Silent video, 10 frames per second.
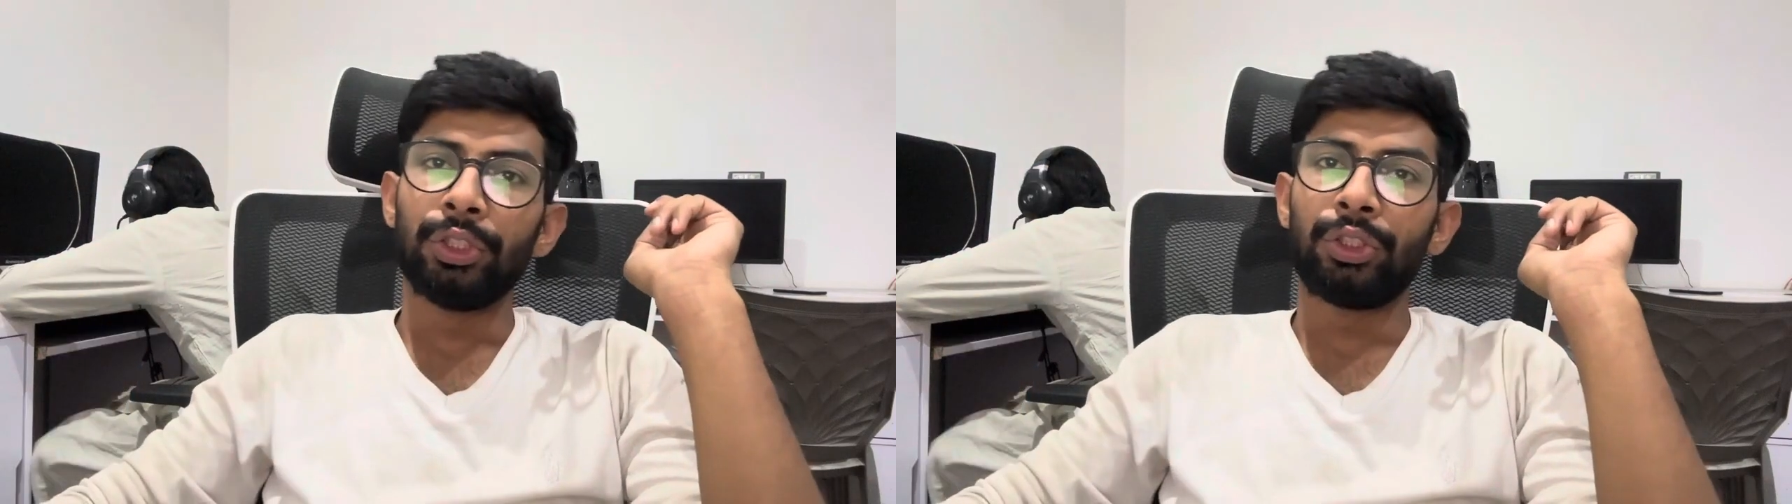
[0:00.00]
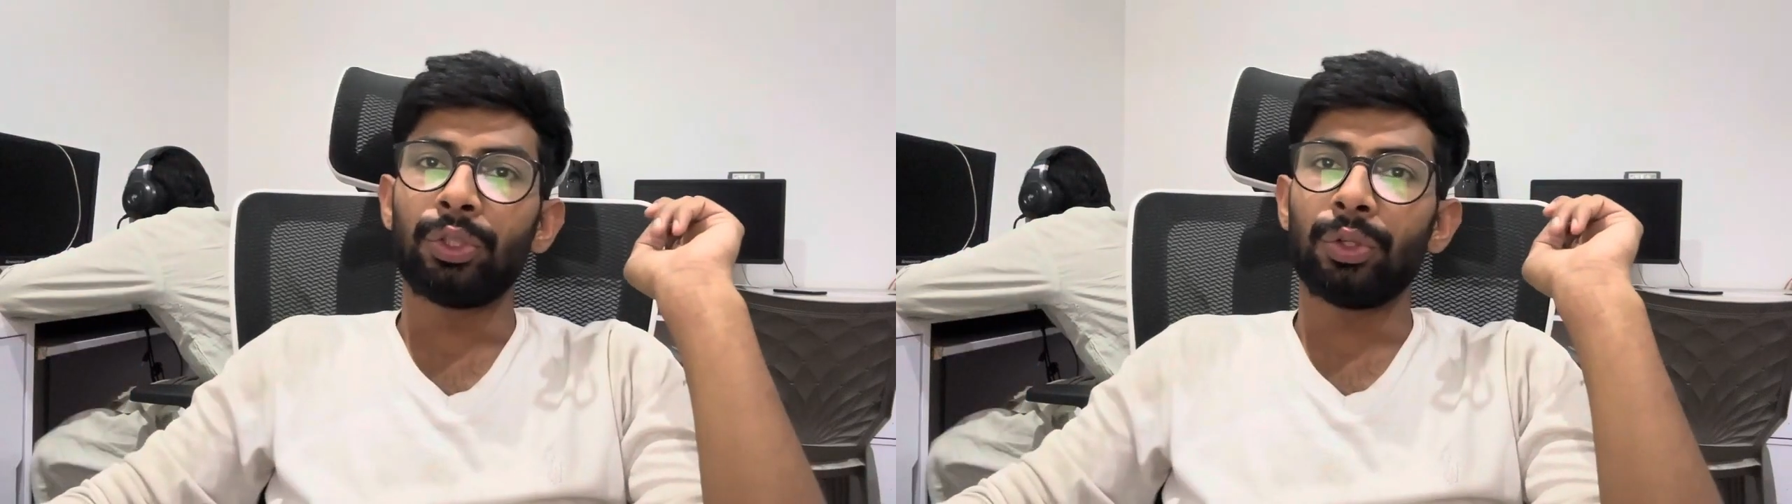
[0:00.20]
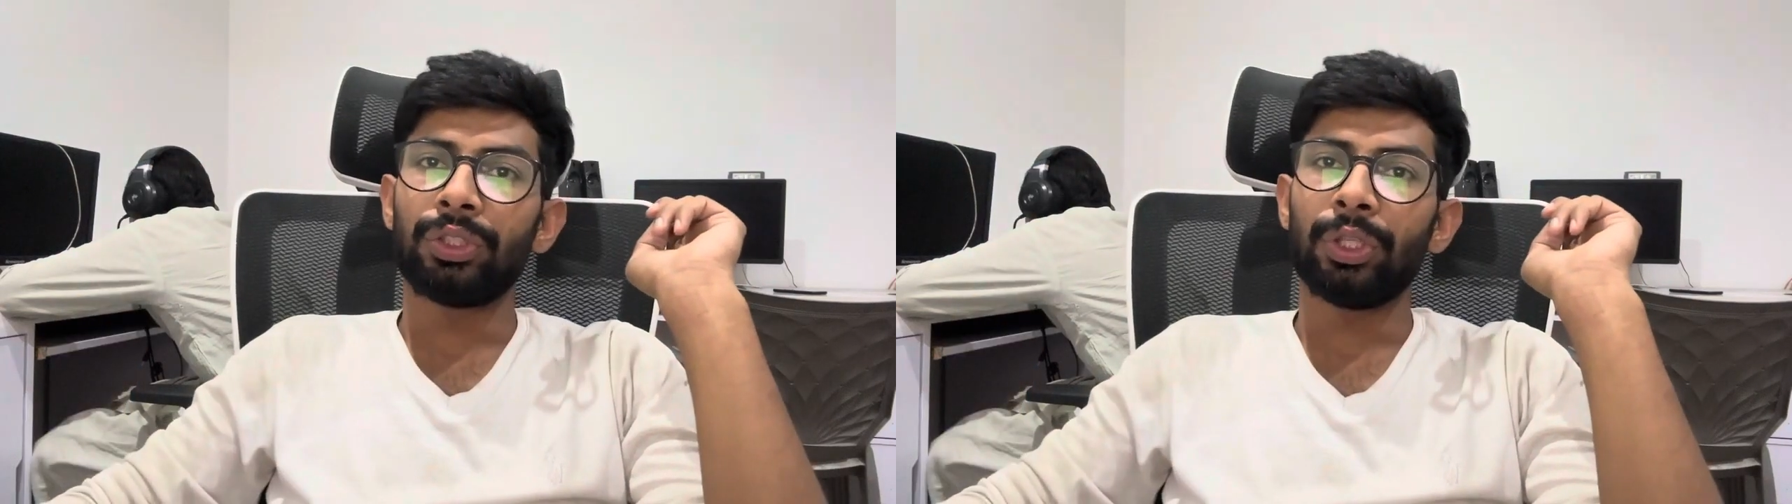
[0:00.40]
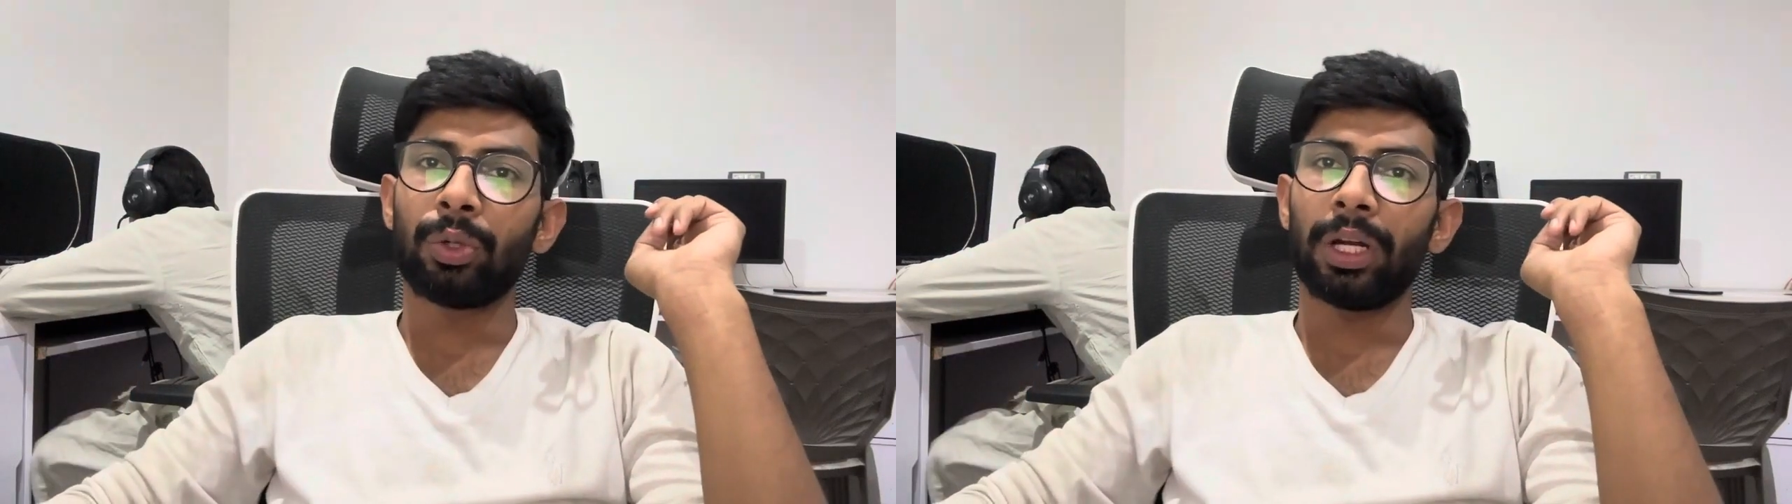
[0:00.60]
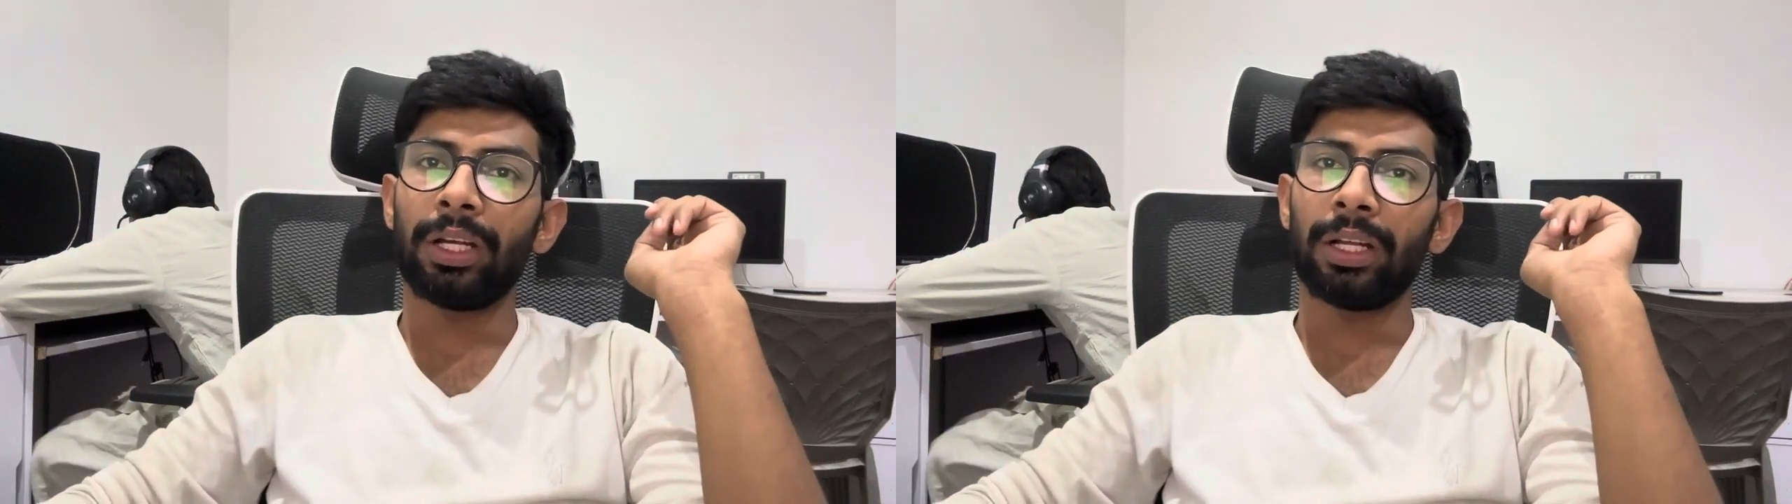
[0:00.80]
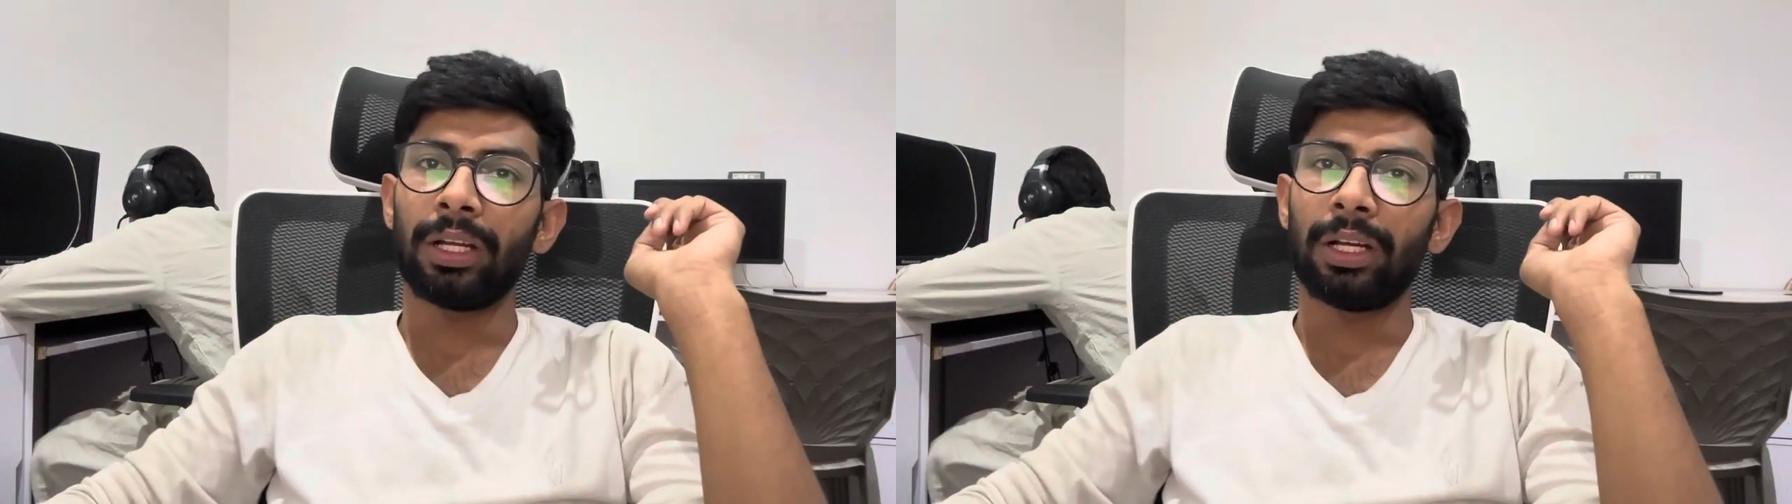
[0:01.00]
Choose the correct